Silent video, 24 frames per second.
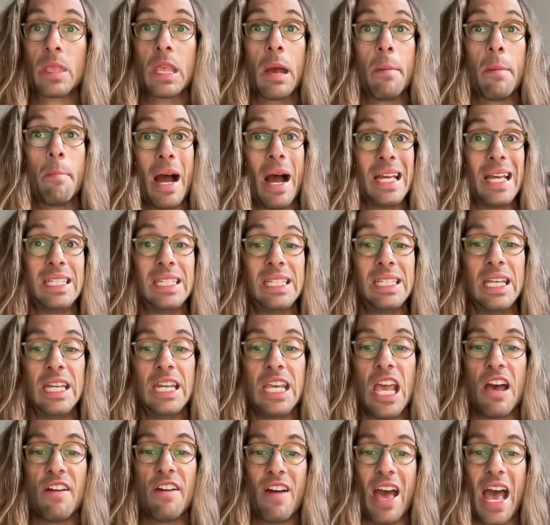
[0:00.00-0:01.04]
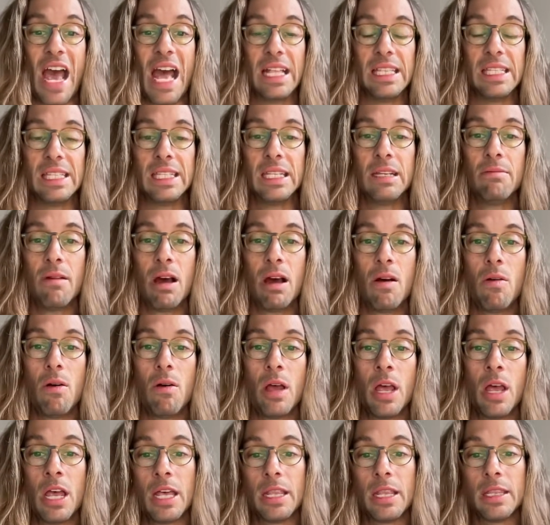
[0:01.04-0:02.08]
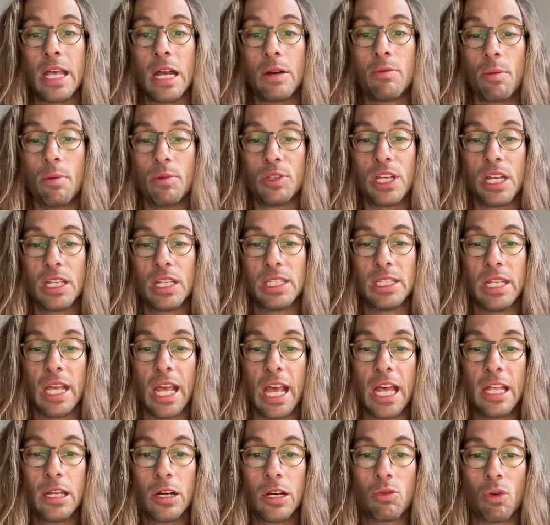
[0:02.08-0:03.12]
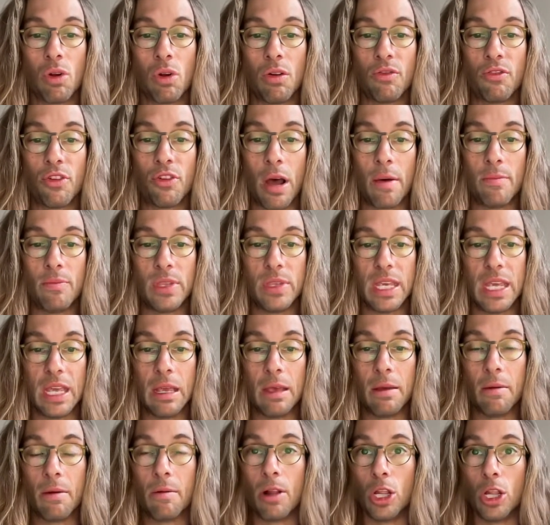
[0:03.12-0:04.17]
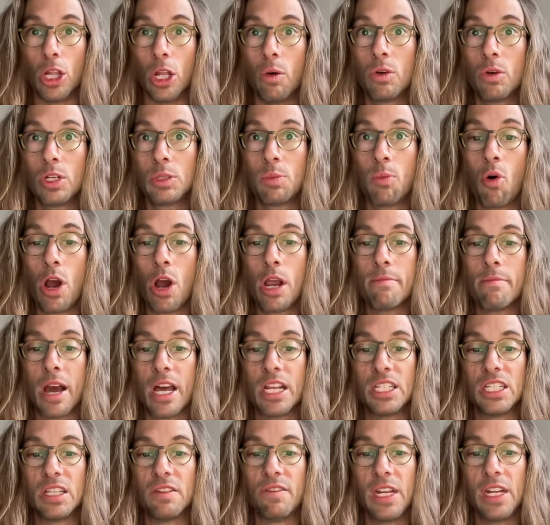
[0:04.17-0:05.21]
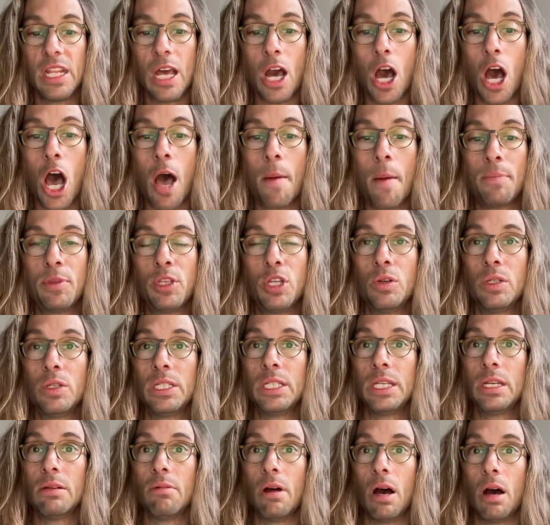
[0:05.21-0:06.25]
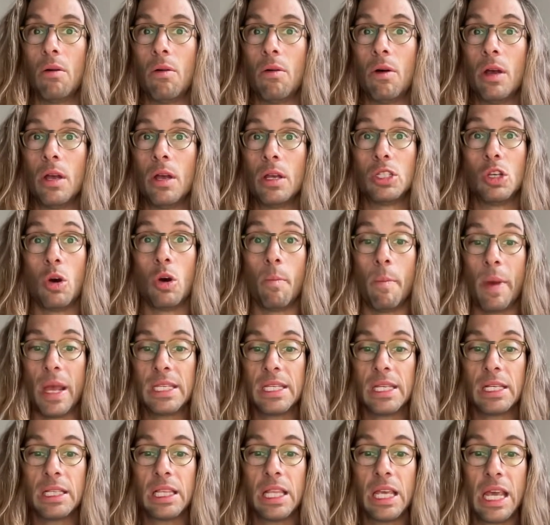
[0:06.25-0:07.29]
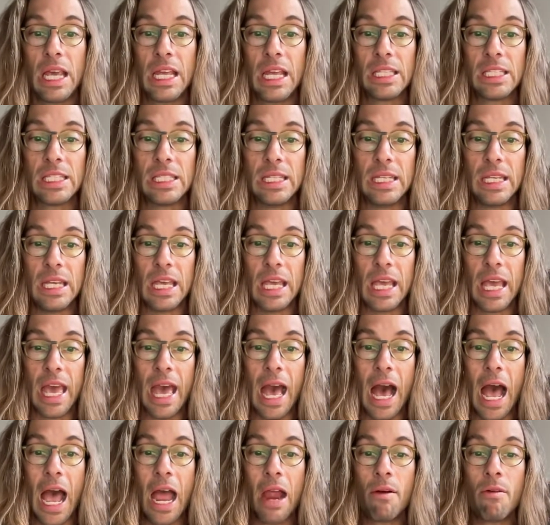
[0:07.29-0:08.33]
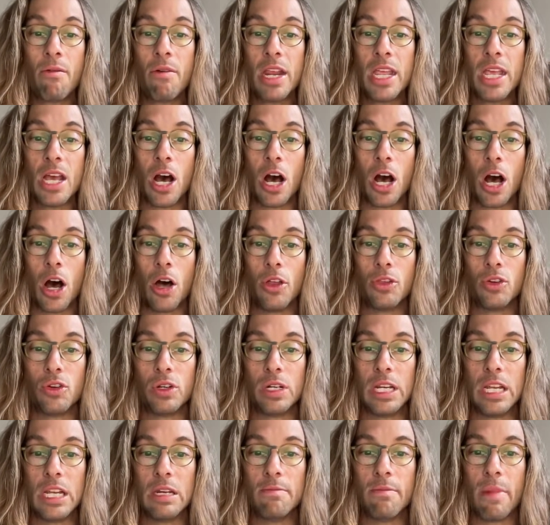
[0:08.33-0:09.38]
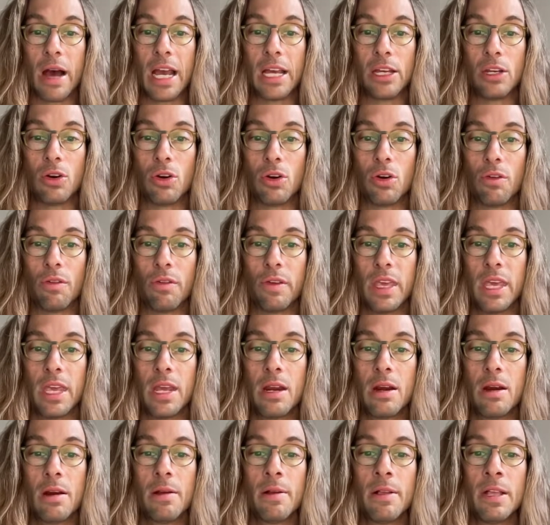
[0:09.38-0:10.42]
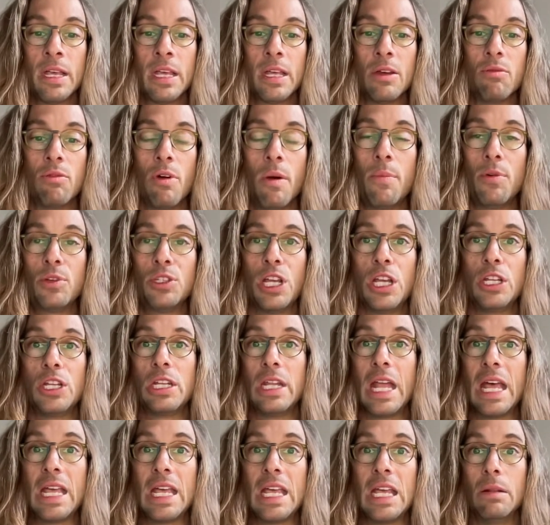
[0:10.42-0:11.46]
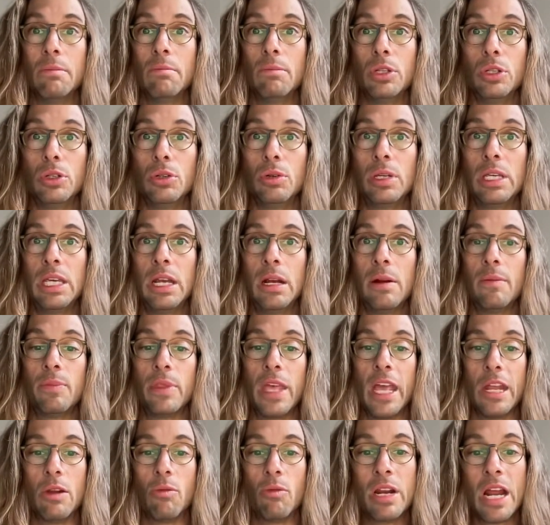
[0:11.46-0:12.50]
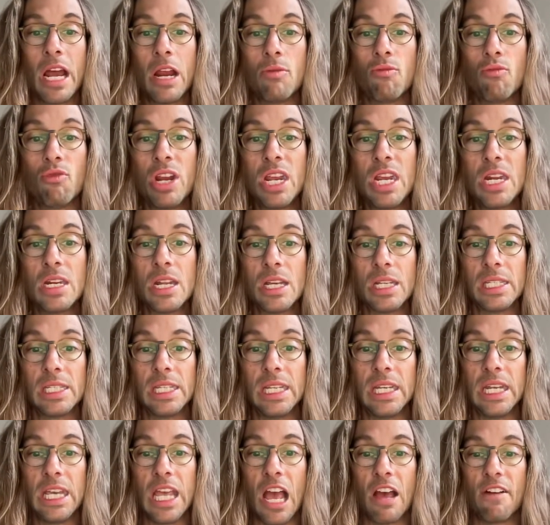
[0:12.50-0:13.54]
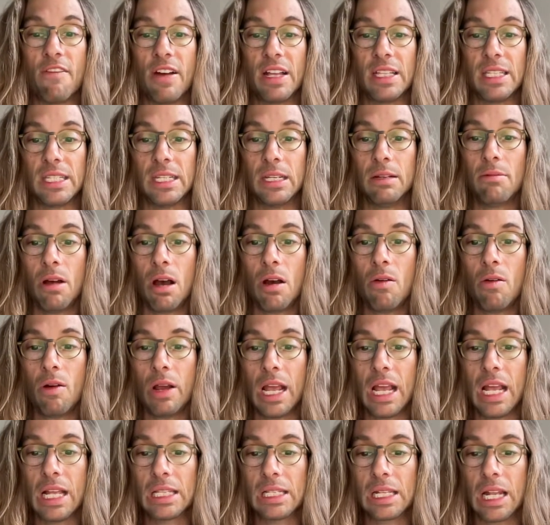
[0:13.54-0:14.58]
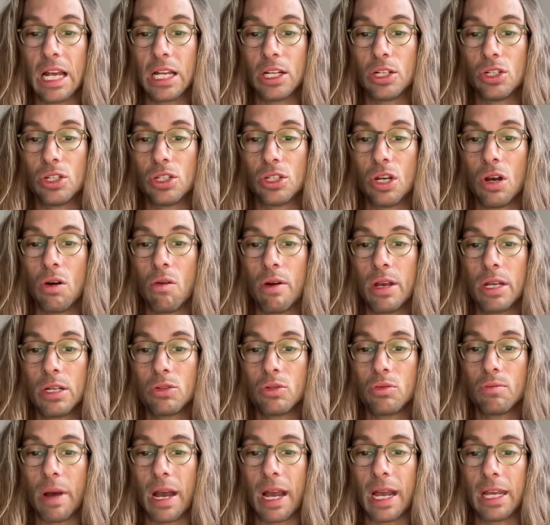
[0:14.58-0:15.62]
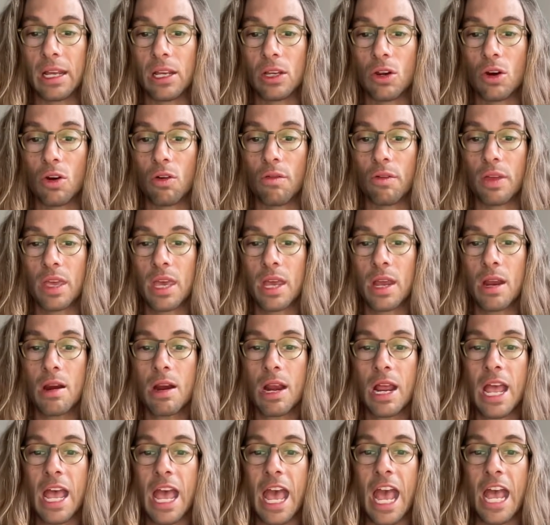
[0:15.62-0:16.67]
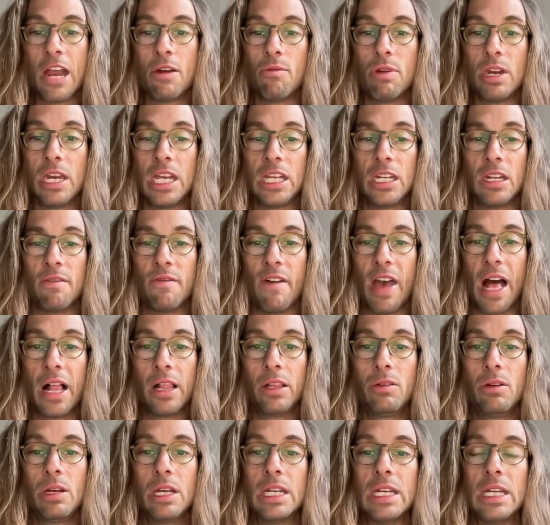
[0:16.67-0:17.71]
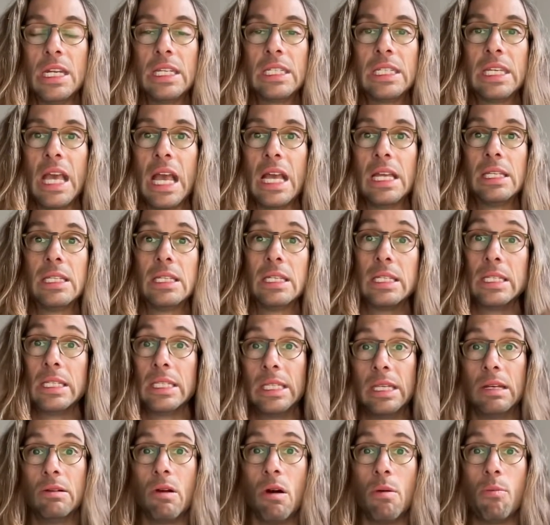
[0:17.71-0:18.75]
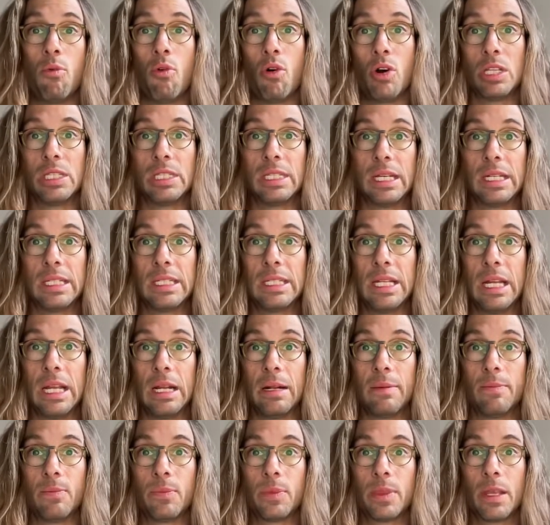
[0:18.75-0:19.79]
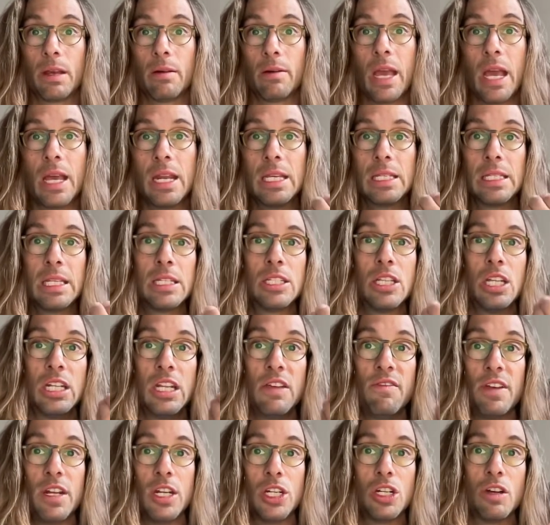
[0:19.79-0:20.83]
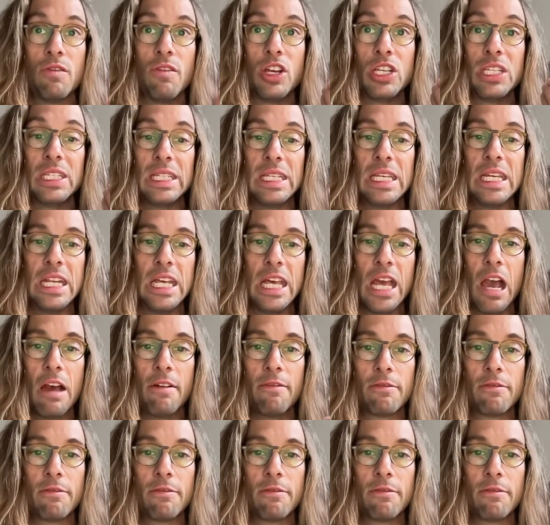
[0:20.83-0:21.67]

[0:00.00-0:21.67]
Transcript: my CDF at 0, that represents the integral from the lowest point, minus infinity, up to 0. So basically, it's the area underneath my curve here, represented in blue here. And when I read the CDF at 0, it's like just going through my curve here and reading the value, in this case, 0.16. Okay, this is the definition of a CDF.